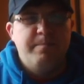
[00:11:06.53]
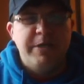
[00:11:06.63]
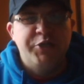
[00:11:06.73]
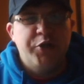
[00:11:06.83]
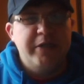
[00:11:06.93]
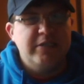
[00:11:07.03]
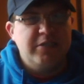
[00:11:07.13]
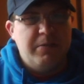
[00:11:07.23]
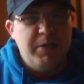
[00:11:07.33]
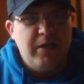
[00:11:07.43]
Enjoy your
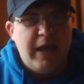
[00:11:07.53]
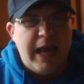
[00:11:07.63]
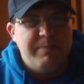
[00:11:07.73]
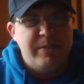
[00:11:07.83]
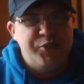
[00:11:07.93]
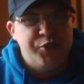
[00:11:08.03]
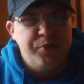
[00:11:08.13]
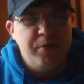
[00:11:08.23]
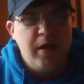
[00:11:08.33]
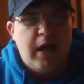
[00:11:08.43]
summer. Happy
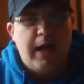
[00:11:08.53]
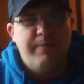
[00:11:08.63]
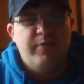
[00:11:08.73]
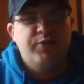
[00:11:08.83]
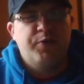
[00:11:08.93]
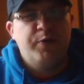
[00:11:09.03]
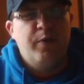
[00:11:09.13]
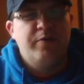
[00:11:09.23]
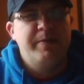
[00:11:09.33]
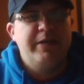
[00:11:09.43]
June. I'm Victoria
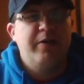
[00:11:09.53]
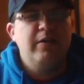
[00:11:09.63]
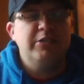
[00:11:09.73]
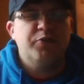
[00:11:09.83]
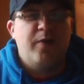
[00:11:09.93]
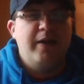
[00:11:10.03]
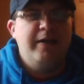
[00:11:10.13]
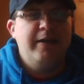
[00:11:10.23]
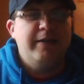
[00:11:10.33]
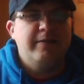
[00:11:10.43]
Weather Meteorologist
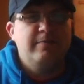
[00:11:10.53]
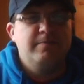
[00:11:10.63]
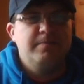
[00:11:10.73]
Ryan Henning.